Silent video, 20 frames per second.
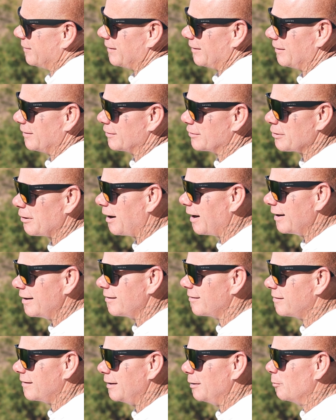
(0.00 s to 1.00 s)
there and trying
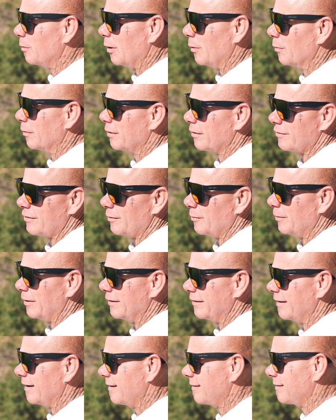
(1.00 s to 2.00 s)
to see what works and
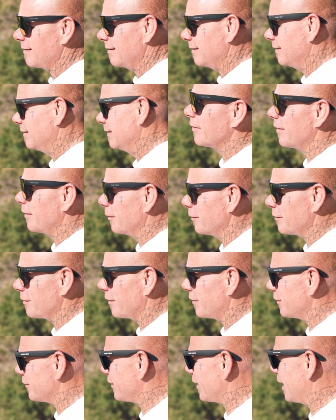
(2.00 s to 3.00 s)
what doesn't. Those
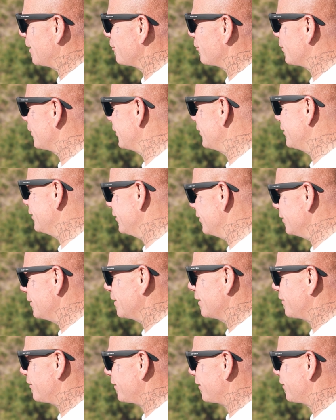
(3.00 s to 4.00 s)
other times where you do
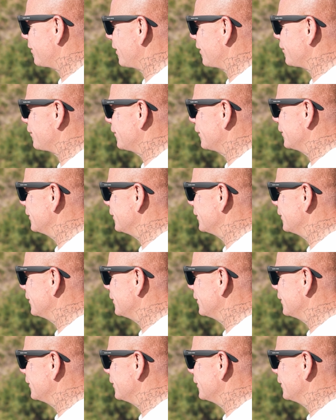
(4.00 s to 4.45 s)
get successful.